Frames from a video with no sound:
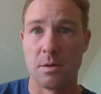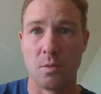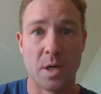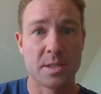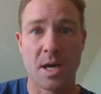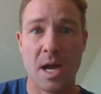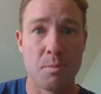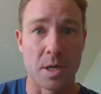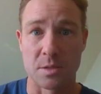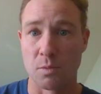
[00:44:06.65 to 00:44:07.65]
Where's the high
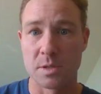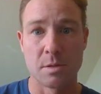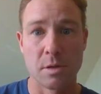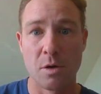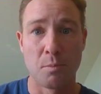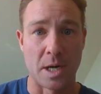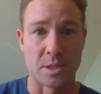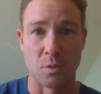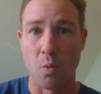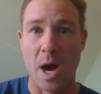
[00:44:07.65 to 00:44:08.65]
pressure? Where's the low
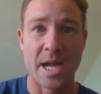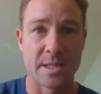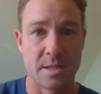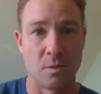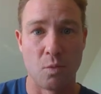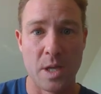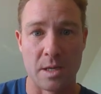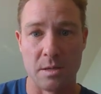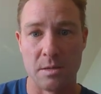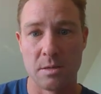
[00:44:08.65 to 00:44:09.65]
pressure? Why is there
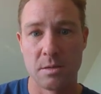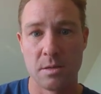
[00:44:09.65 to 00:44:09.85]
wind?